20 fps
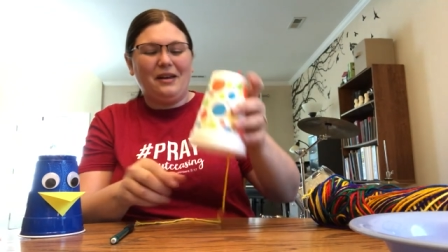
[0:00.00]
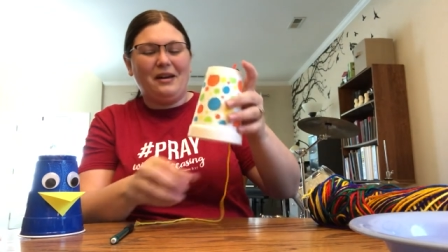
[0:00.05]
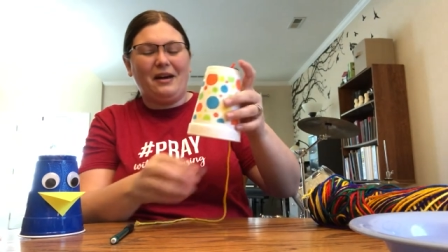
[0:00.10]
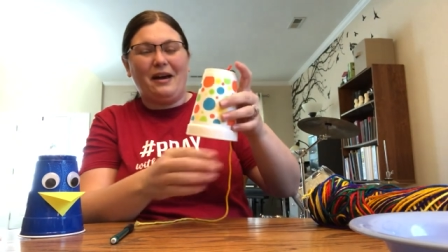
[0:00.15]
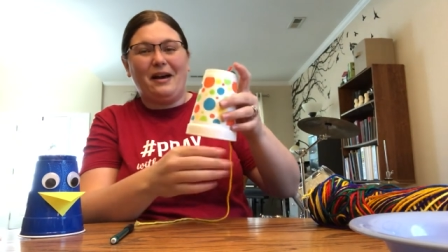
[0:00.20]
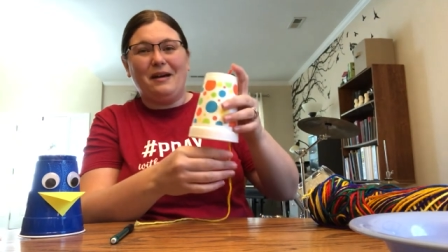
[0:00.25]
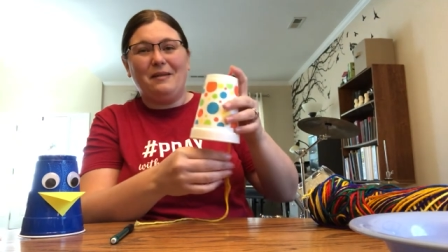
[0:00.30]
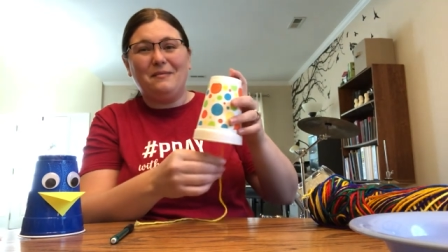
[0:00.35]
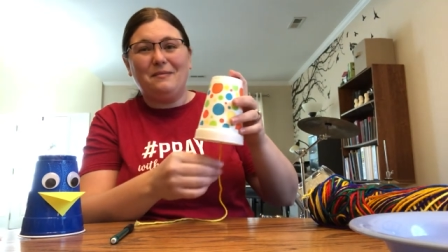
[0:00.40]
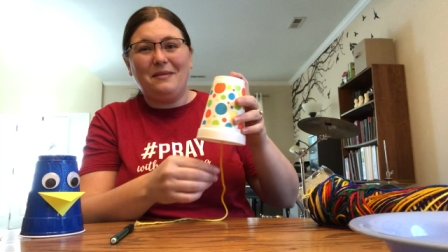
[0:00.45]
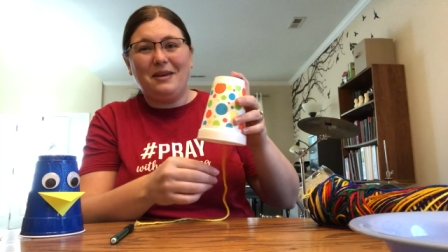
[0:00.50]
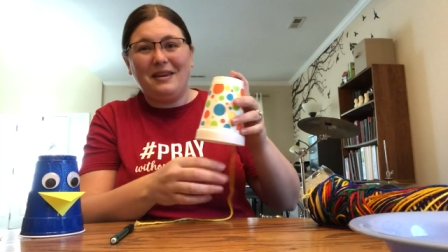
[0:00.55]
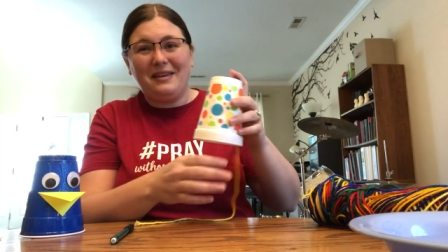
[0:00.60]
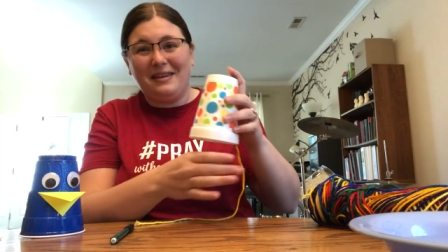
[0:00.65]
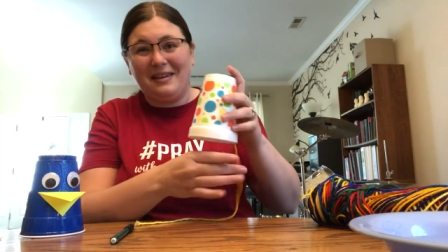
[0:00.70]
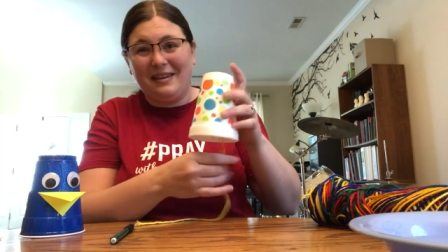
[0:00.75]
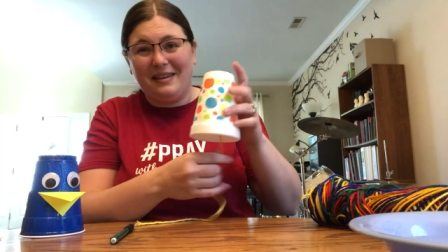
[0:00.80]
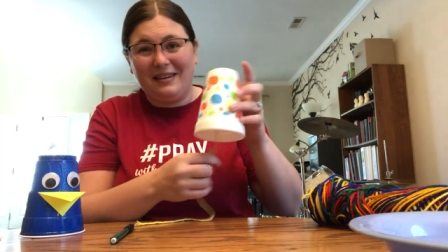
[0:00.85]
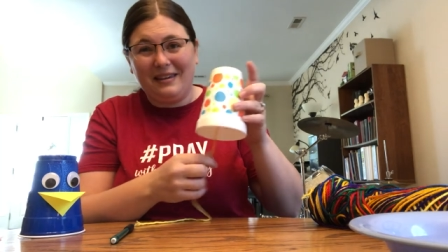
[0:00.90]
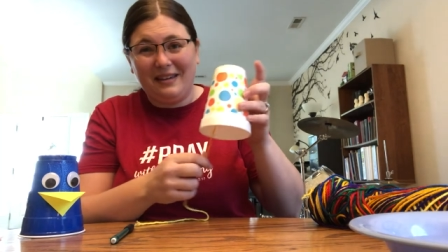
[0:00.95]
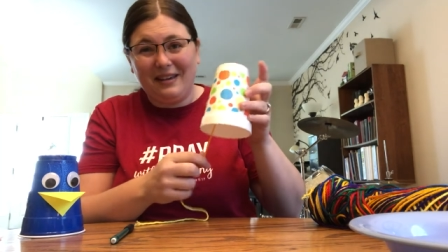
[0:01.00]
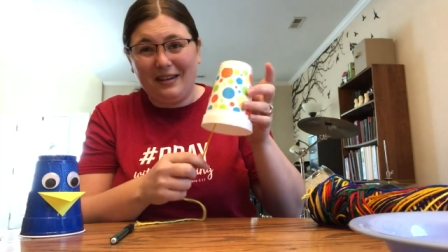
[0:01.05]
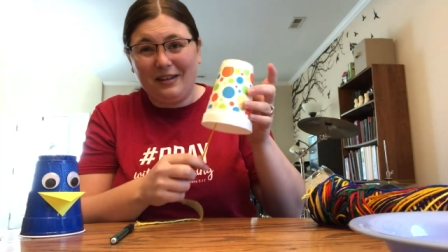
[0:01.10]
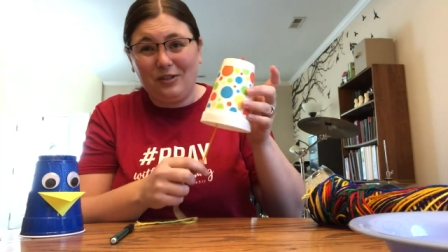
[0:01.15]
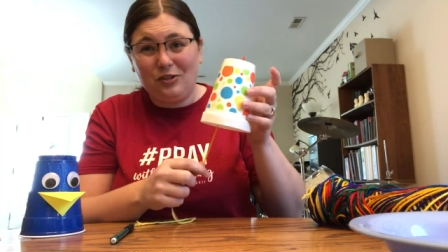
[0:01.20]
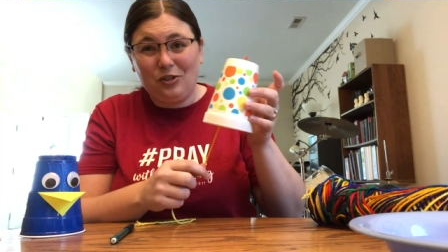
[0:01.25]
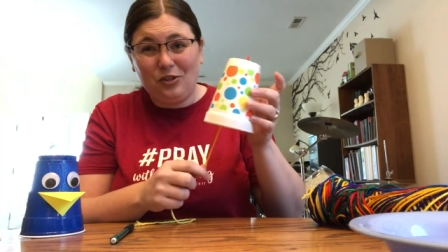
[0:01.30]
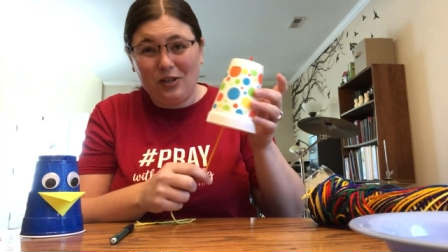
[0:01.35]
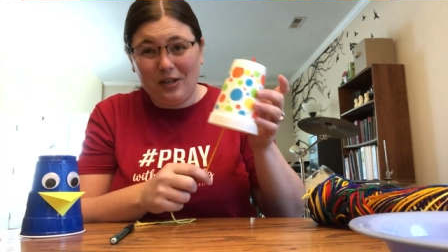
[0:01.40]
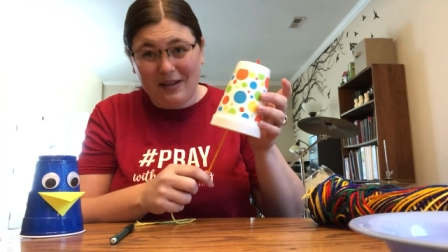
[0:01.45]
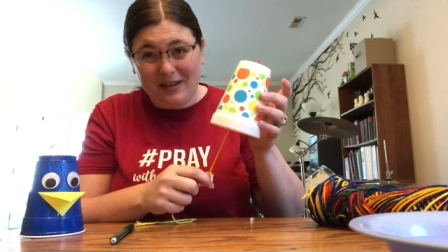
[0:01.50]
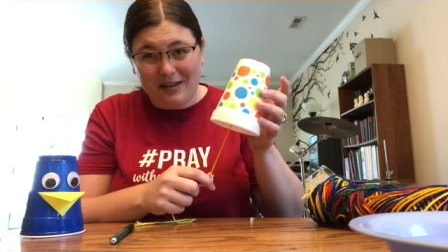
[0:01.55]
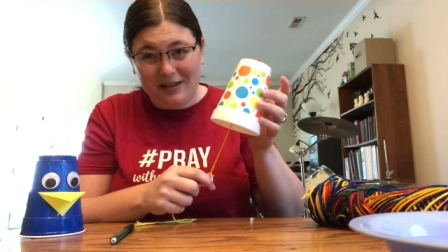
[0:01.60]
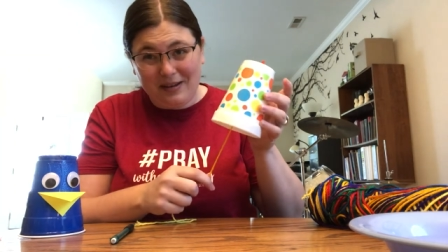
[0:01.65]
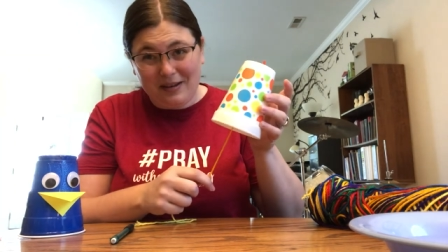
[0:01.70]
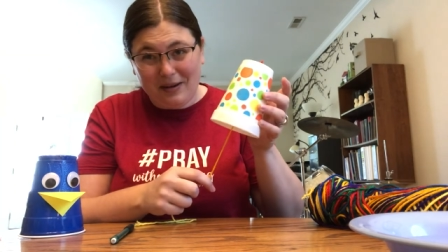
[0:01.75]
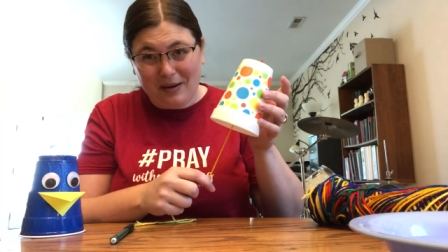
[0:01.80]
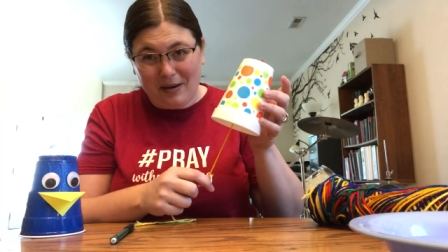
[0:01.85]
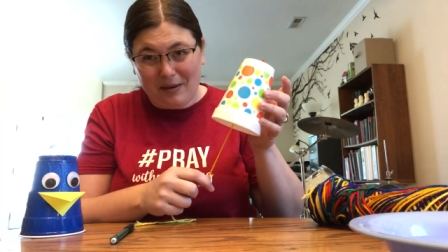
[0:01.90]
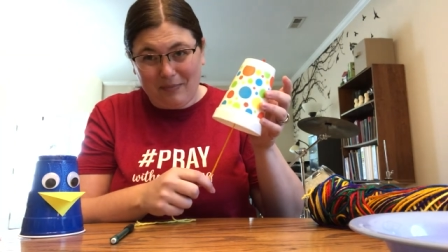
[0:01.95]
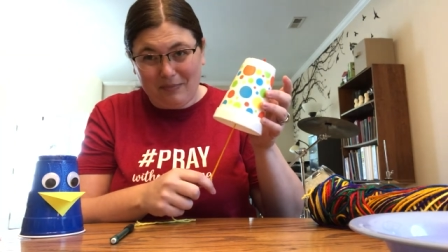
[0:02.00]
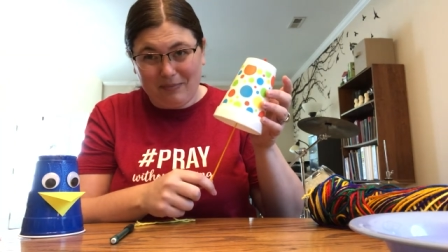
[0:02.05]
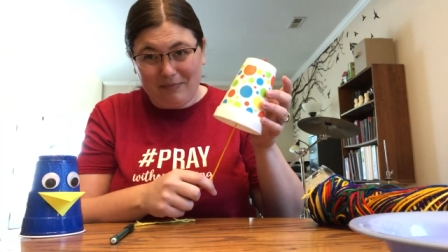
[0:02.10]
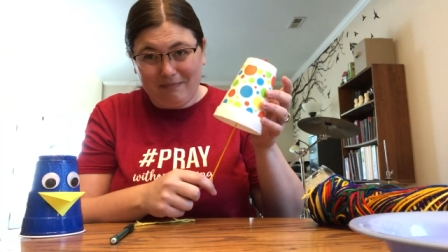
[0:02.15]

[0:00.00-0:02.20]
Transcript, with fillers: I'm making a chicken cup.